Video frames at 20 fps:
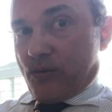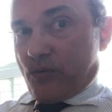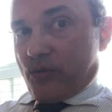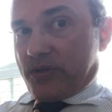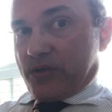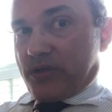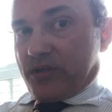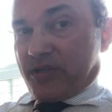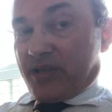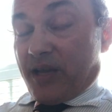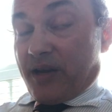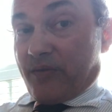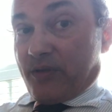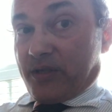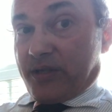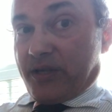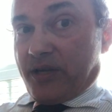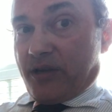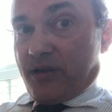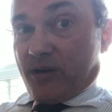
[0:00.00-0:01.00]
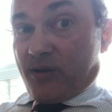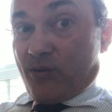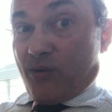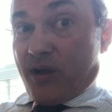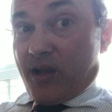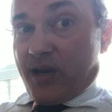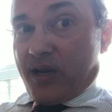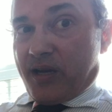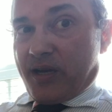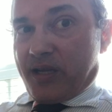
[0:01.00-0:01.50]
which is kind of a linear
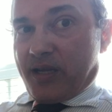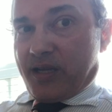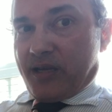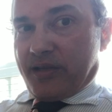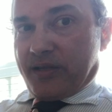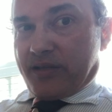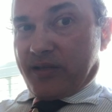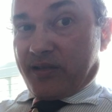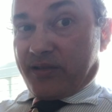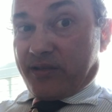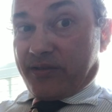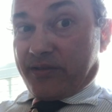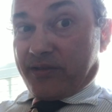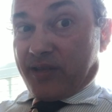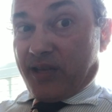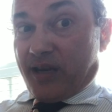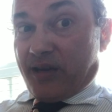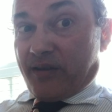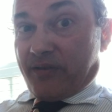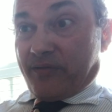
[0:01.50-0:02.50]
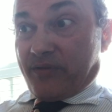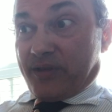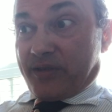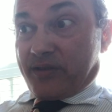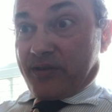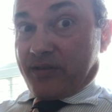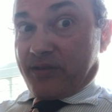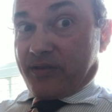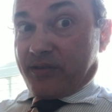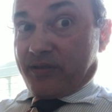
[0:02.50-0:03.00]
quantity, and it's kind of
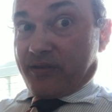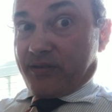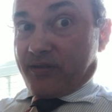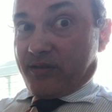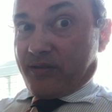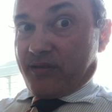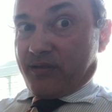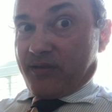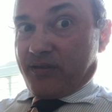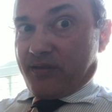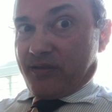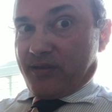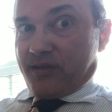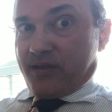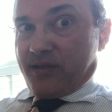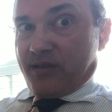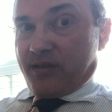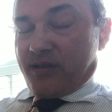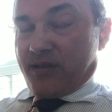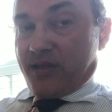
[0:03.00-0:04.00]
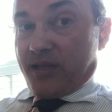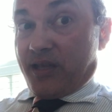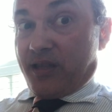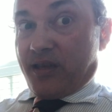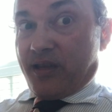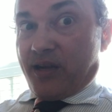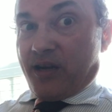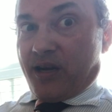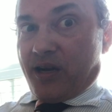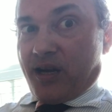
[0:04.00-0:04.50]
what's
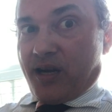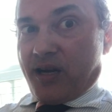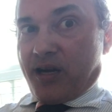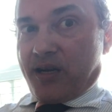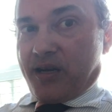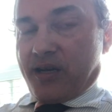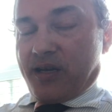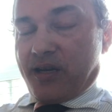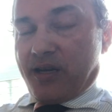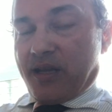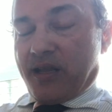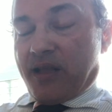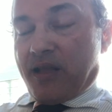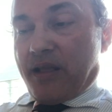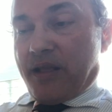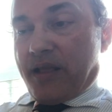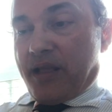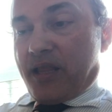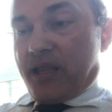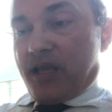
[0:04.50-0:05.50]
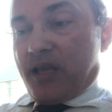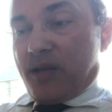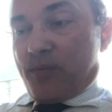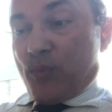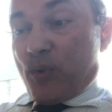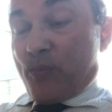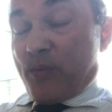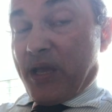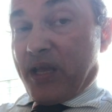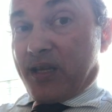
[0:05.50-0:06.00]
there. And then
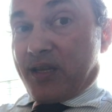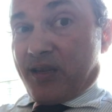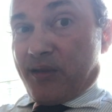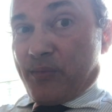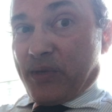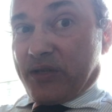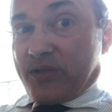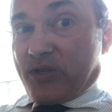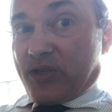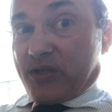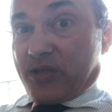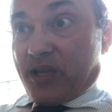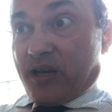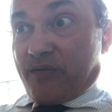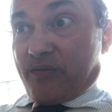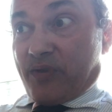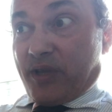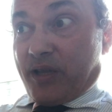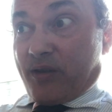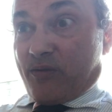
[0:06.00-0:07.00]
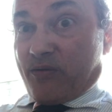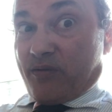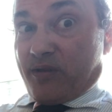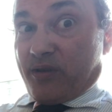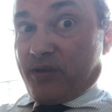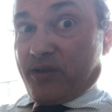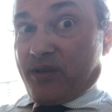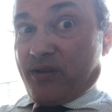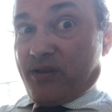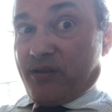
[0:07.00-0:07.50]
momentum is just kind of like,
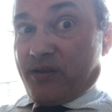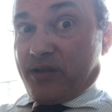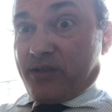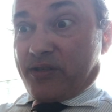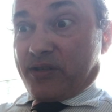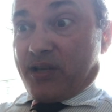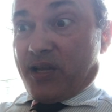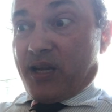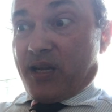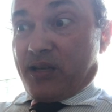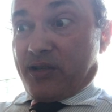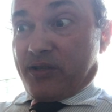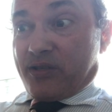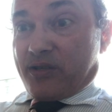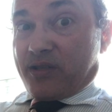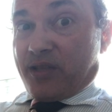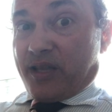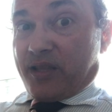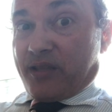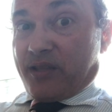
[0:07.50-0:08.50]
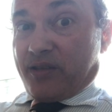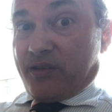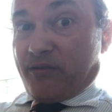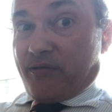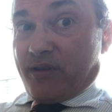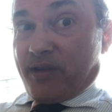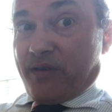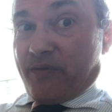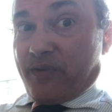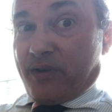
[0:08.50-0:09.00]
well, it's kind of just like the
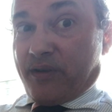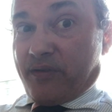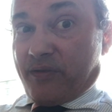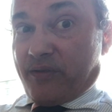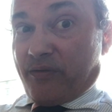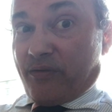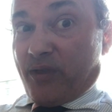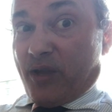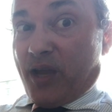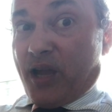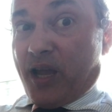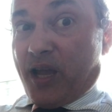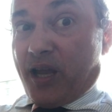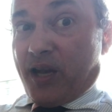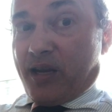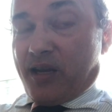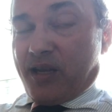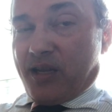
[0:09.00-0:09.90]
derivative of that.